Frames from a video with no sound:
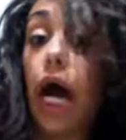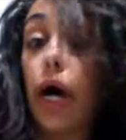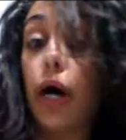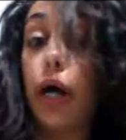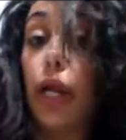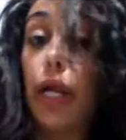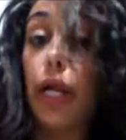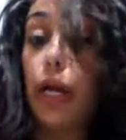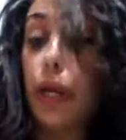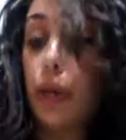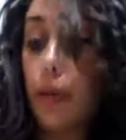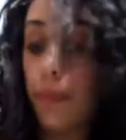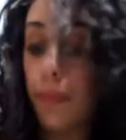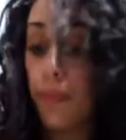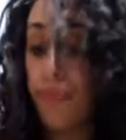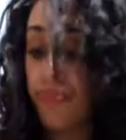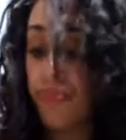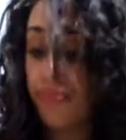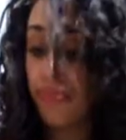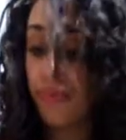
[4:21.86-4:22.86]
I don't
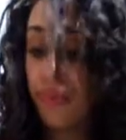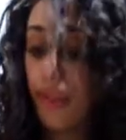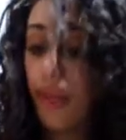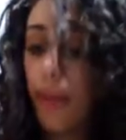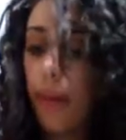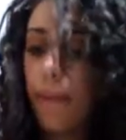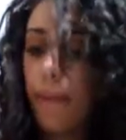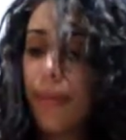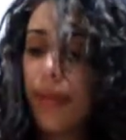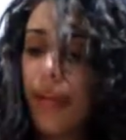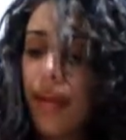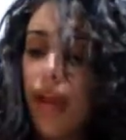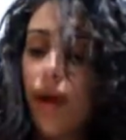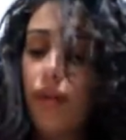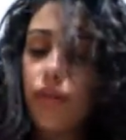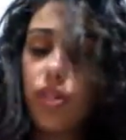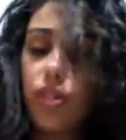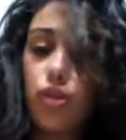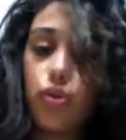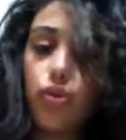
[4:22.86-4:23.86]
know, but
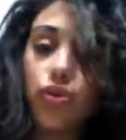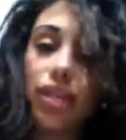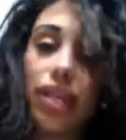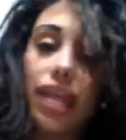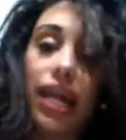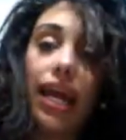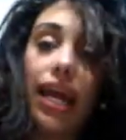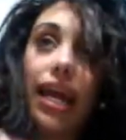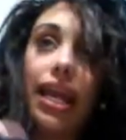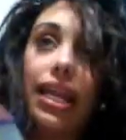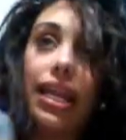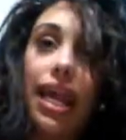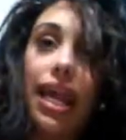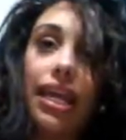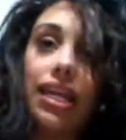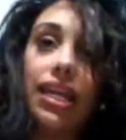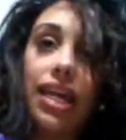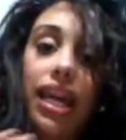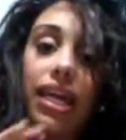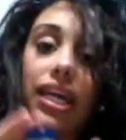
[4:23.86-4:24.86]
I always use it like at
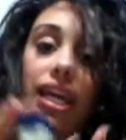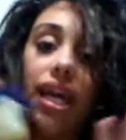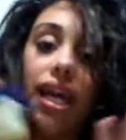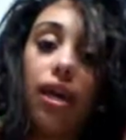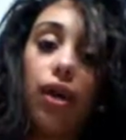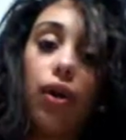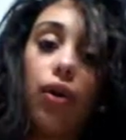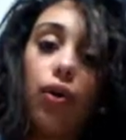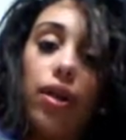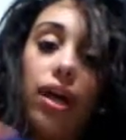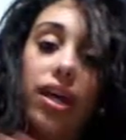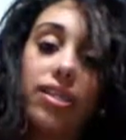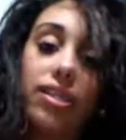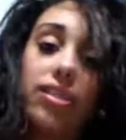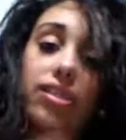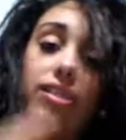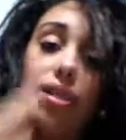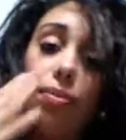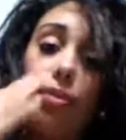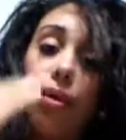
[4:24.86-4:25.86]
night. I can go
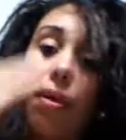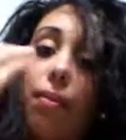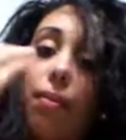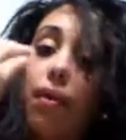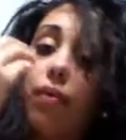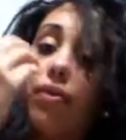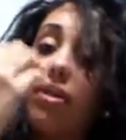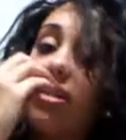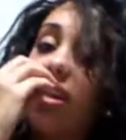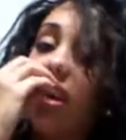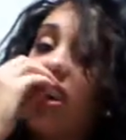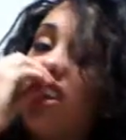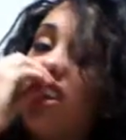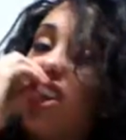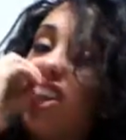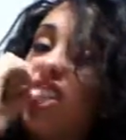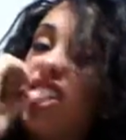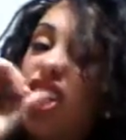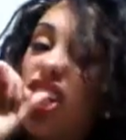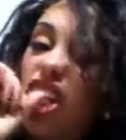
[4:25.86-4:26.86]
like, since I put on my
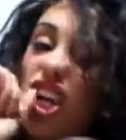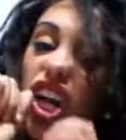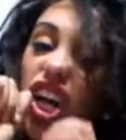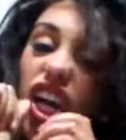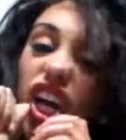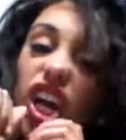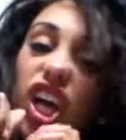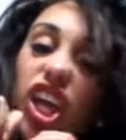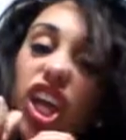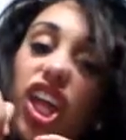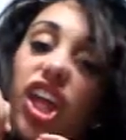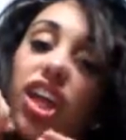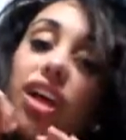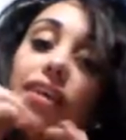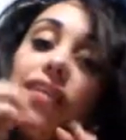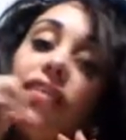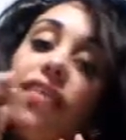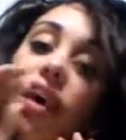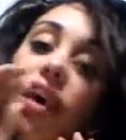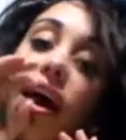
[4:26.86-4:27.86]
retainers
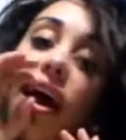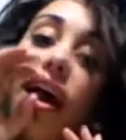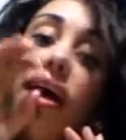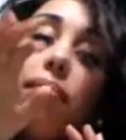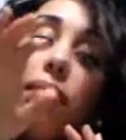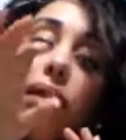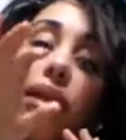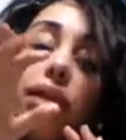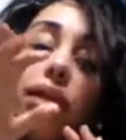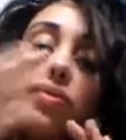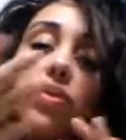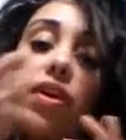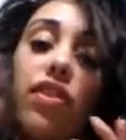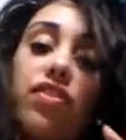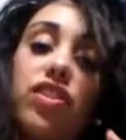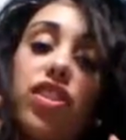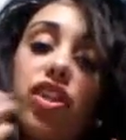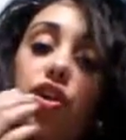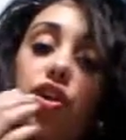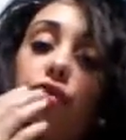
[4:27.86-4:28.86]
and my
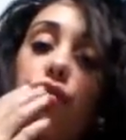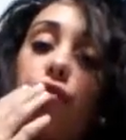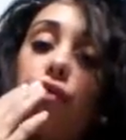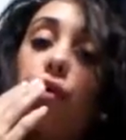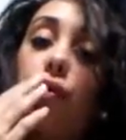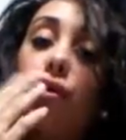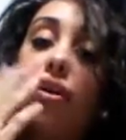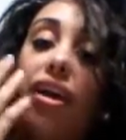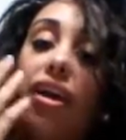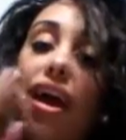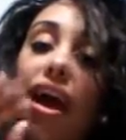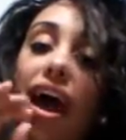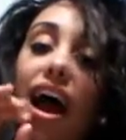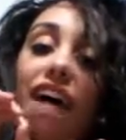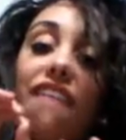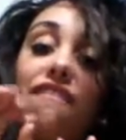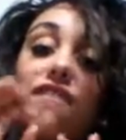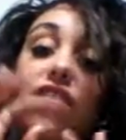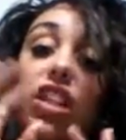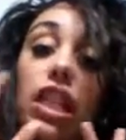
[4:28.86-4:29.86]
lips obviously go forward, and I
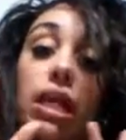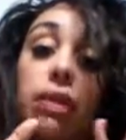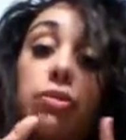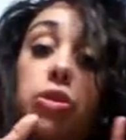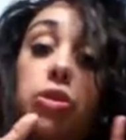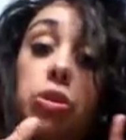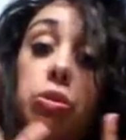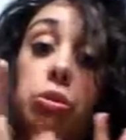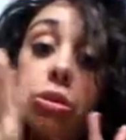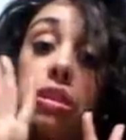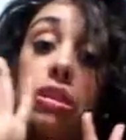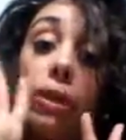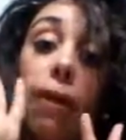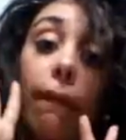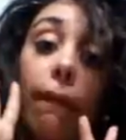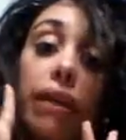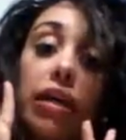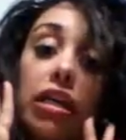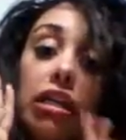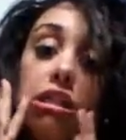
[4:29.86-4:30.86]
have voluptuous,
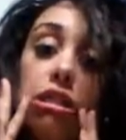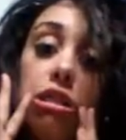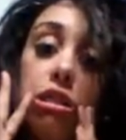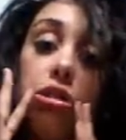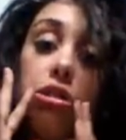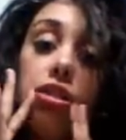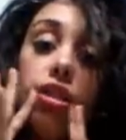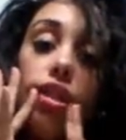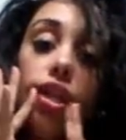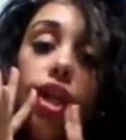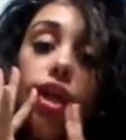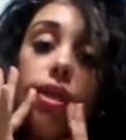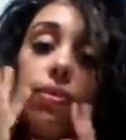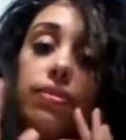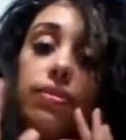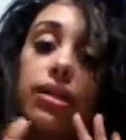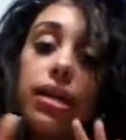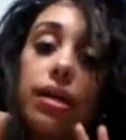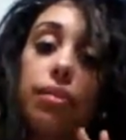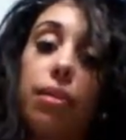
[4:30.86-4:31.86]
big juicy
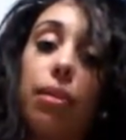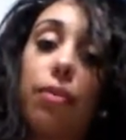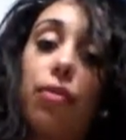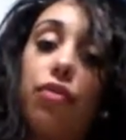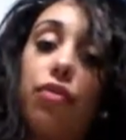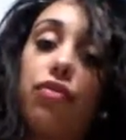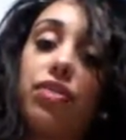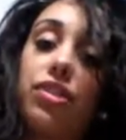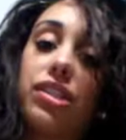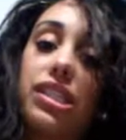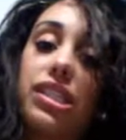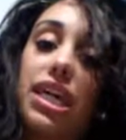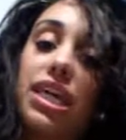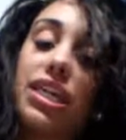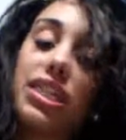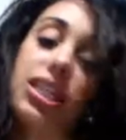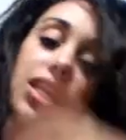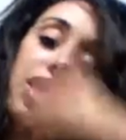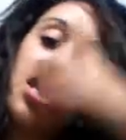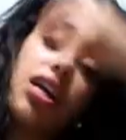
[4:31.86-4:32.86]
lips like my boyfriend
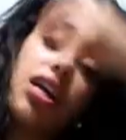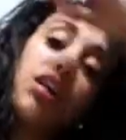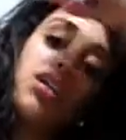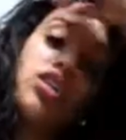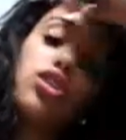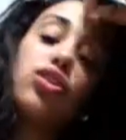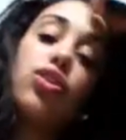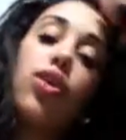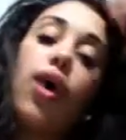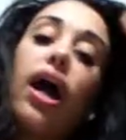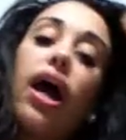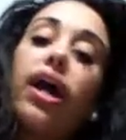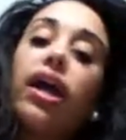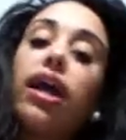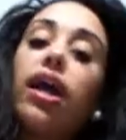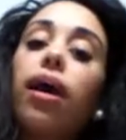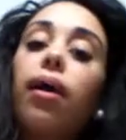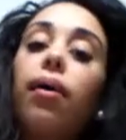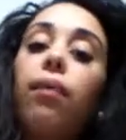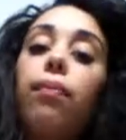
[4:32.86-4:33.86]
says. So
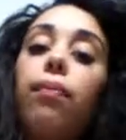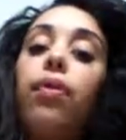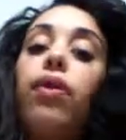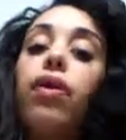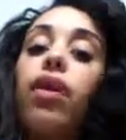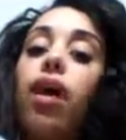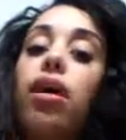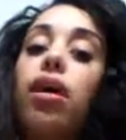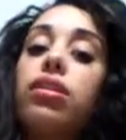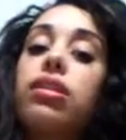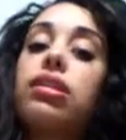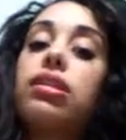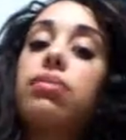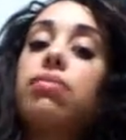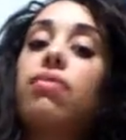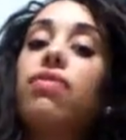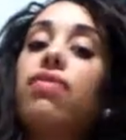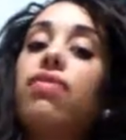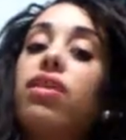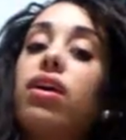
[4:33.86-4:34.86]
I put on
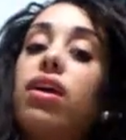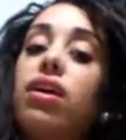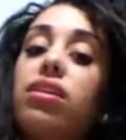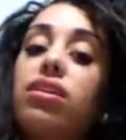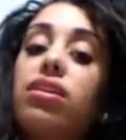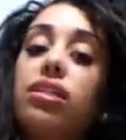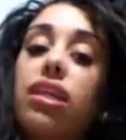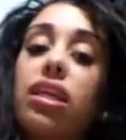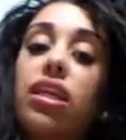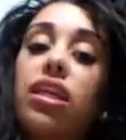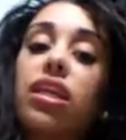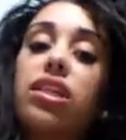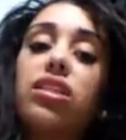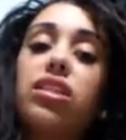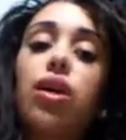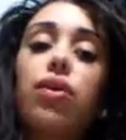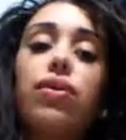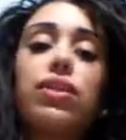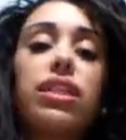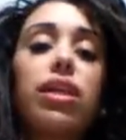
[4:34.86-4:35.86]
some of this, and
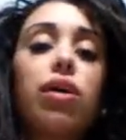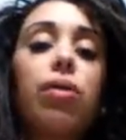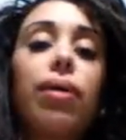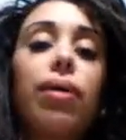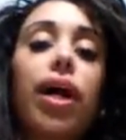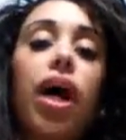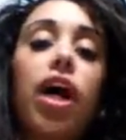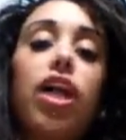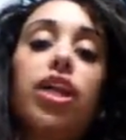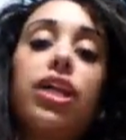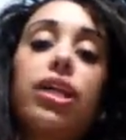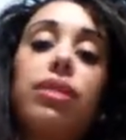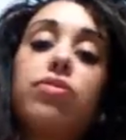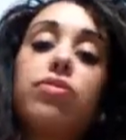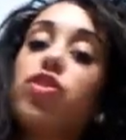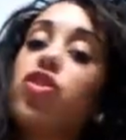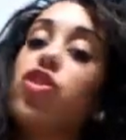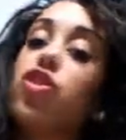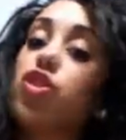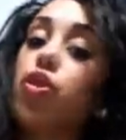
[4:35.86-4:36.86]
he's always like, oh my god, your
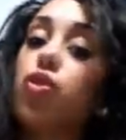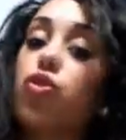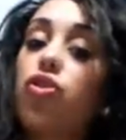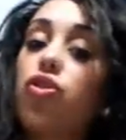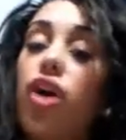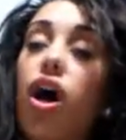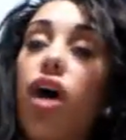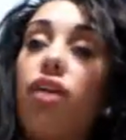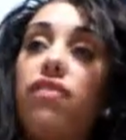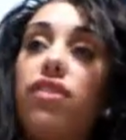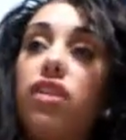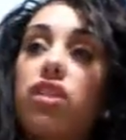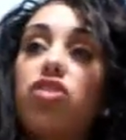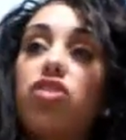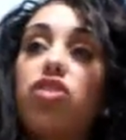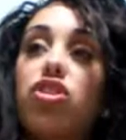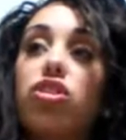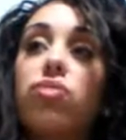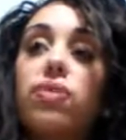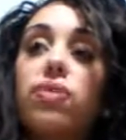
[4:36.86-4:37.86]
lips are so soft,
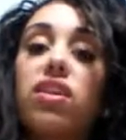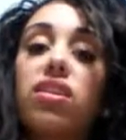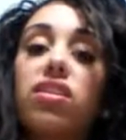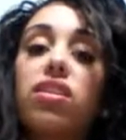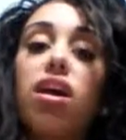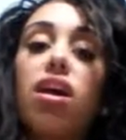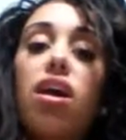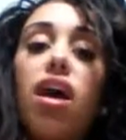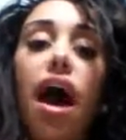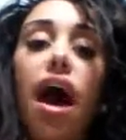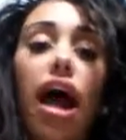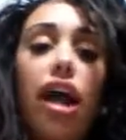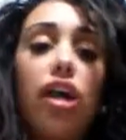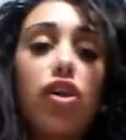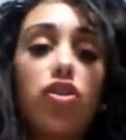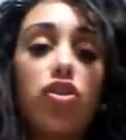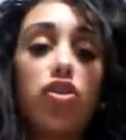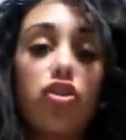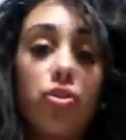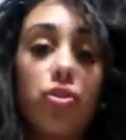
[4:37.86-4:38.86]
and it's just because
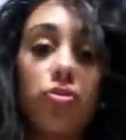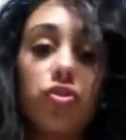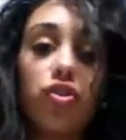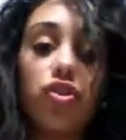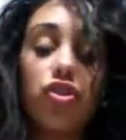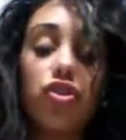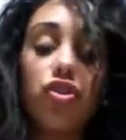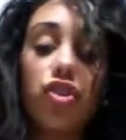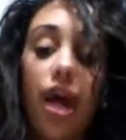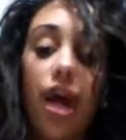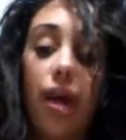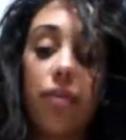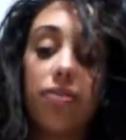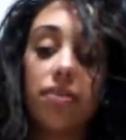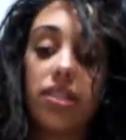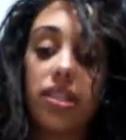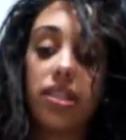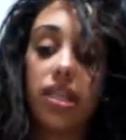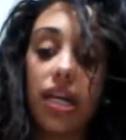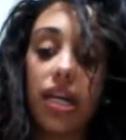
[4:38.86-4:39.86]
I use so much
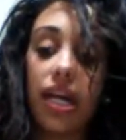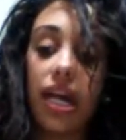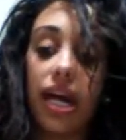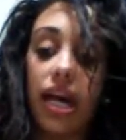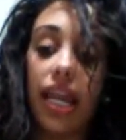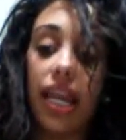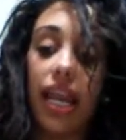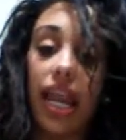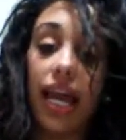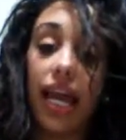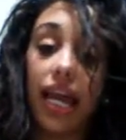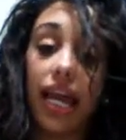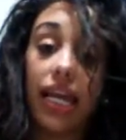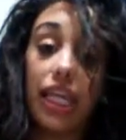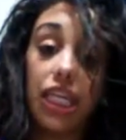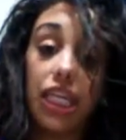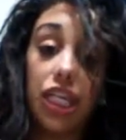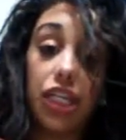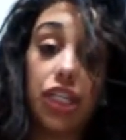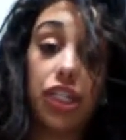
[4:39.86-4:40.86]
chapstick
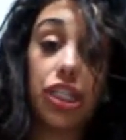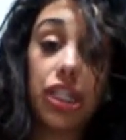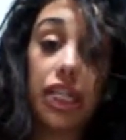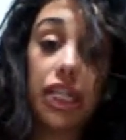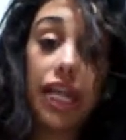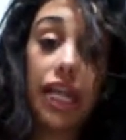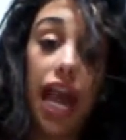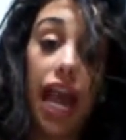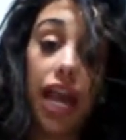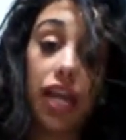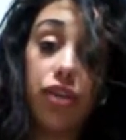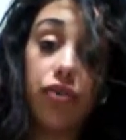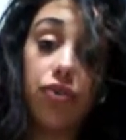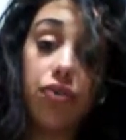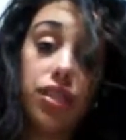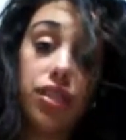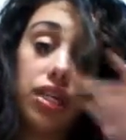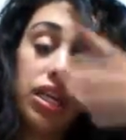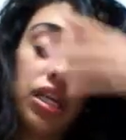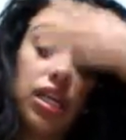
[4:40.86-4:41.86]
like yearly,
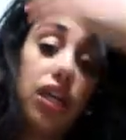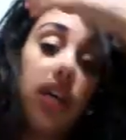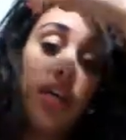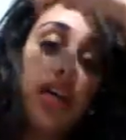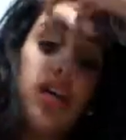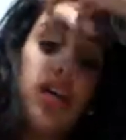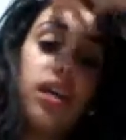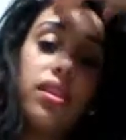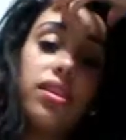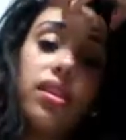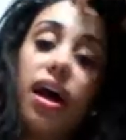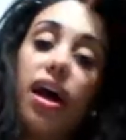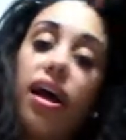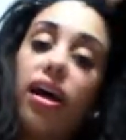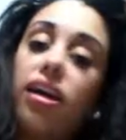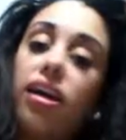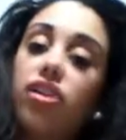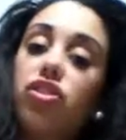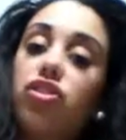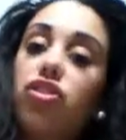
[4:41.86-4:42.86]
annually,
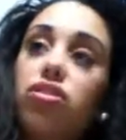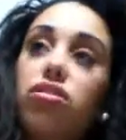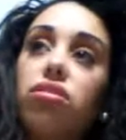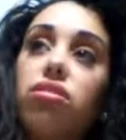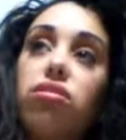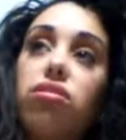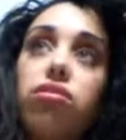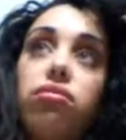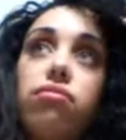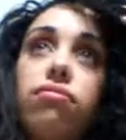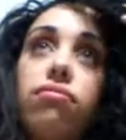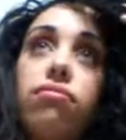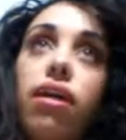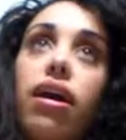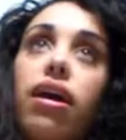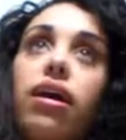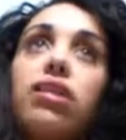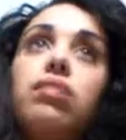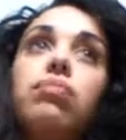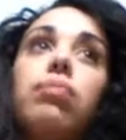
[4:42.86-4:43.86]
that it just,
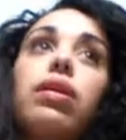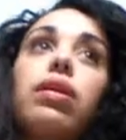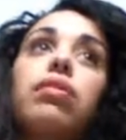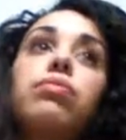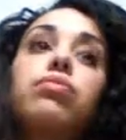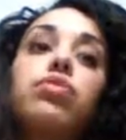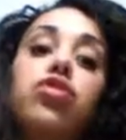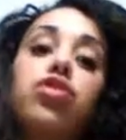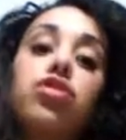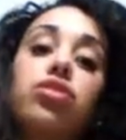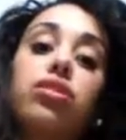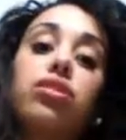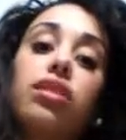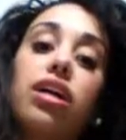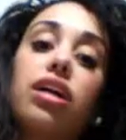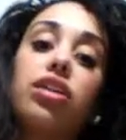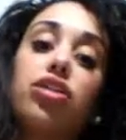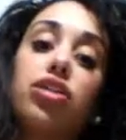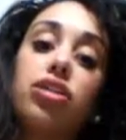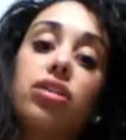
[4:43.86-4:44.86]
I guess my lips are
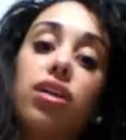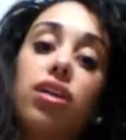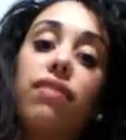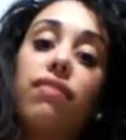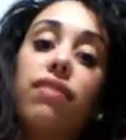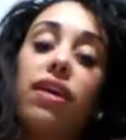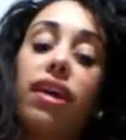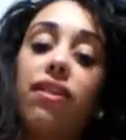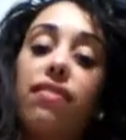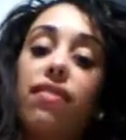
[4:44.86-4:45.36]
just naturally soft.